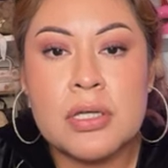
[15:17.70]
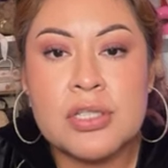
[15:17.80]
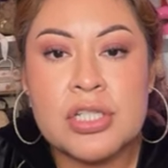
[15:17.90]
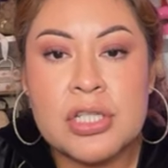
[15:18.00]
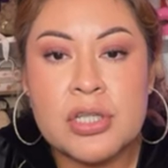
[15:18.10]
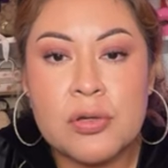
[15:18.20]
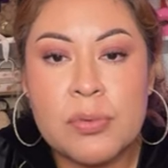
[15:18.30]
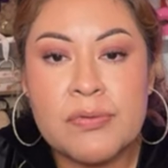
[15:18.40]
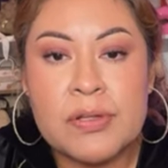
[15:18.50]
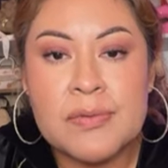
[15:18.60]
She cute
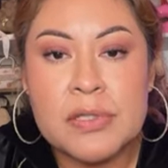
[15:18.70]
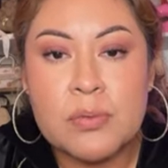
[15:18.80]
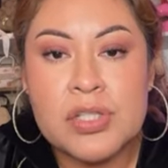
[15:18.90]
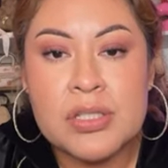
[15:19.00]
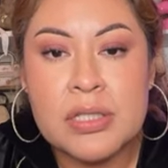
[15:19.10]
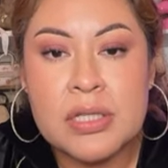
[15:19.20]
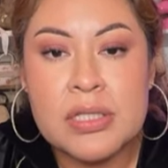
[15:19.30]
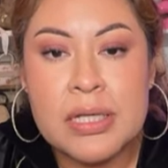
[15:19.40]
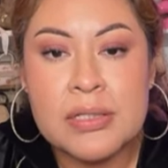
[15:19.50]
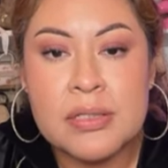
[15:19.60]
but flimsy, which sucks.
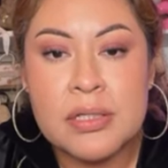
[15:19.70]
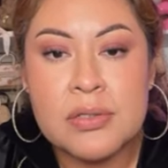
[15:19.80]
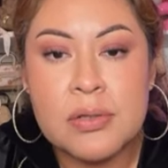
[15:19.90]
That sucks.